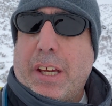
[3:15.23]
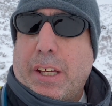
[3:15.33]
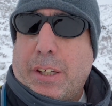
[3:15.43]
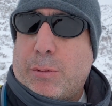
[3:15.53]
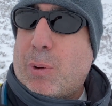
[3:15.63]

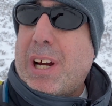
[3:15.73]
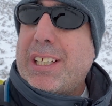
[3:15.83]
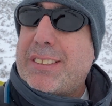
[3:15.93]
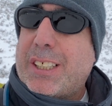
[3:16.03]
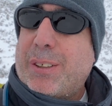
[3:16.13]
is, why
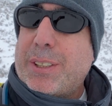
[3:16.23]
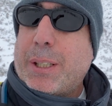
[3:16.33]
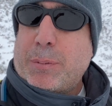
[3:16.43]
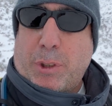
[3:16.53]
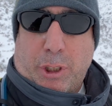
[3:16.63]
is he going
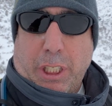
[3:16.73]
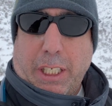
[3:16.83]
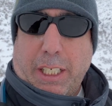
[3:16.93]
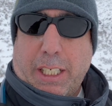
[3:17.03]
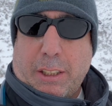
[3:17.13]
up
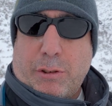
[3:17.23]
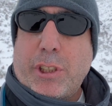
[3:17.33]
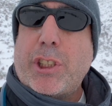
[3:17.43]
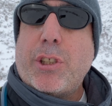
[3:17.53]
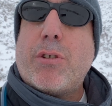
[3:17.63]
the
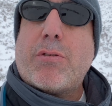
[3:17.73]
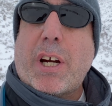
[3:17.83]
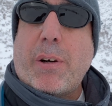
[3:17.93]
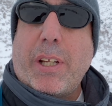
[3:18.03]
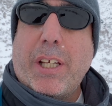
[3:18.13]
traditional
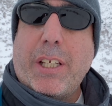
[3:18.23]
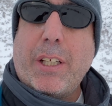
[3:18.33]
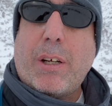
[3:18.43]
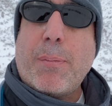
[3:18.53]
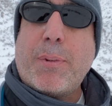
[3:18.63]
route,
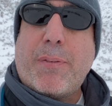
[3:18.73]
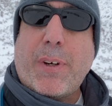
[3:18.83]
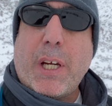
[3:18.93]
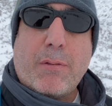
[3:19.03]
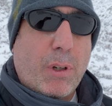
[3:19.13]
up the
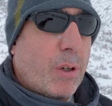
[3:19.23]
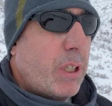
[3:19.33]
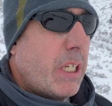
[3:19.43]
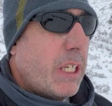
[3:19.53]
fire road,